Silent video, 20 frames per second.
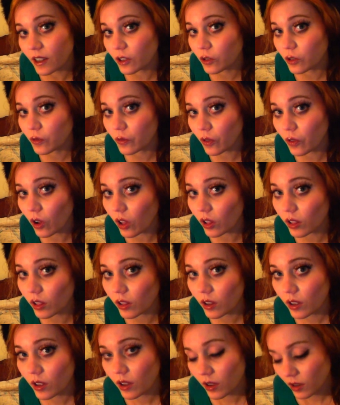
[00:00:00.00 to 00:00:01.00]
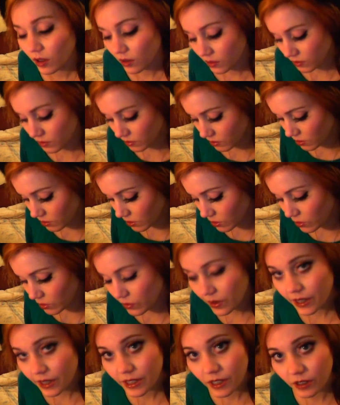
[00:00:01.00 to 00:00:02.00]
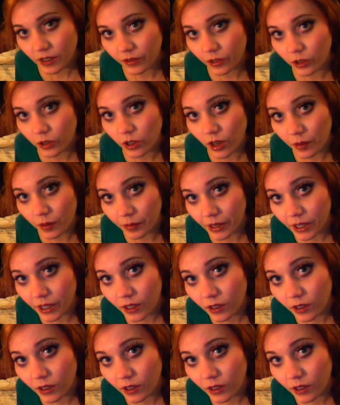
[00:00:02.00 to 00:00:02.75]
fall on the rest of your tummy.